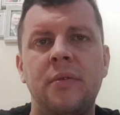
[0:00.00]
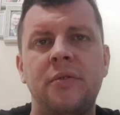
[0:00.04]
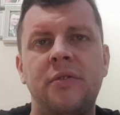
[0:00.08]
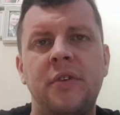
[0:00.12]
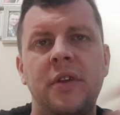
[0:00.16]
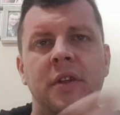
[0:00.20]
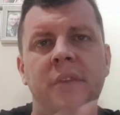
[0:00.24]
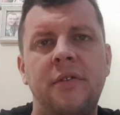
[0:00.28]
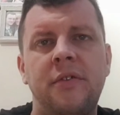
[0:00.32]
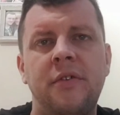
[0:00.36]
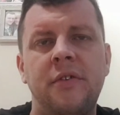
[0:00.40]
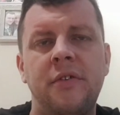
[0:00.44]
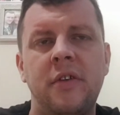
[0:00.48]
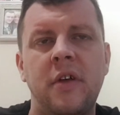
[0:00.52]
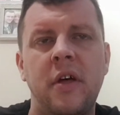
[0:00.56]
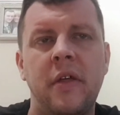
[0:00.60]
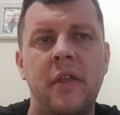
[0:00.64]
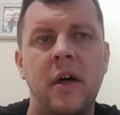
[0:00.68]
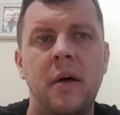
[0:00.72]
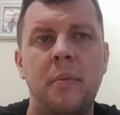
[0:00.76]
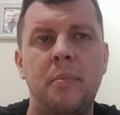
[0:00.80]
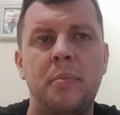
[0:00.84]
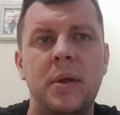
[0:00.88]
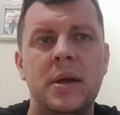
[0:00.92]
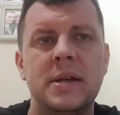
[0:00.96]
So this is
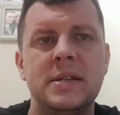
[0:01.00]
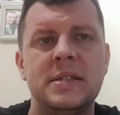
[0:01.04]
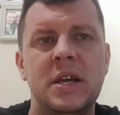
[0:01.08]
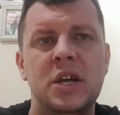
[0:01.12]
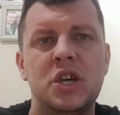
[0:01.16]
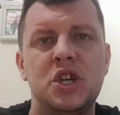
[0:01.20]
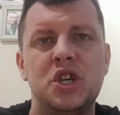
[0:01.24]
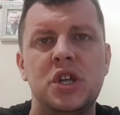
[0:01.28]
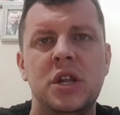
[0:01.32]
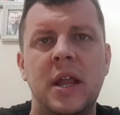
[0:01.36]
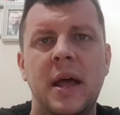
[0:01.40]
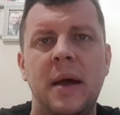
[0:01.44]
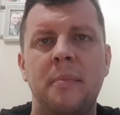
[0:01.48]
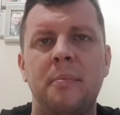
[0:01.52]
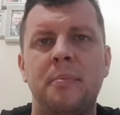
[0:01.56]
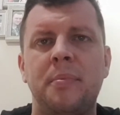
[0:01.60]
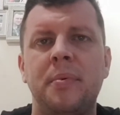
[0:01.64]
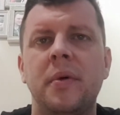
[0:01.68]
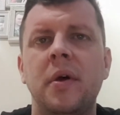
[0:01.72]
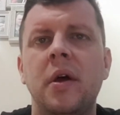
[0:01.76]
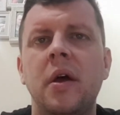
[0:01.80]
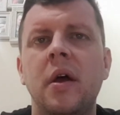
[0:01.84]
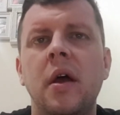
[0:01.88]
another PlayStation lamp.